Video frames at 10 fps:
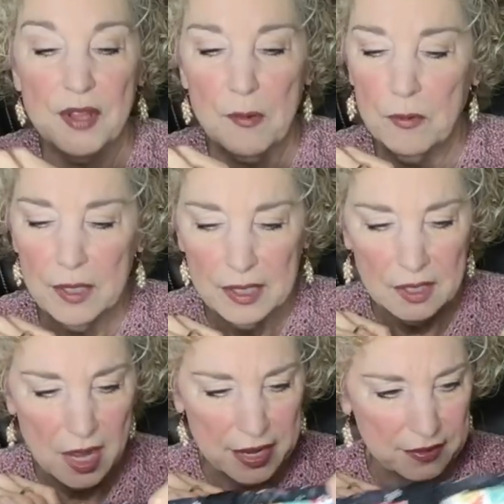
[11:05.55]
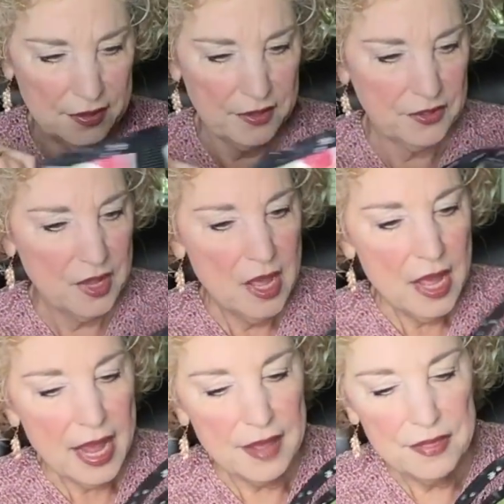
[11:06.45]
I really like this.
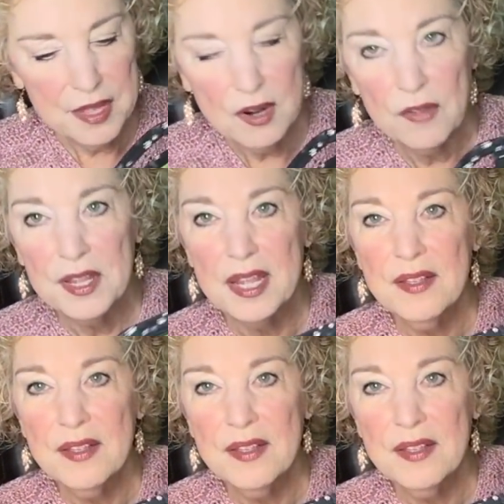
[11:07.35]
And then on the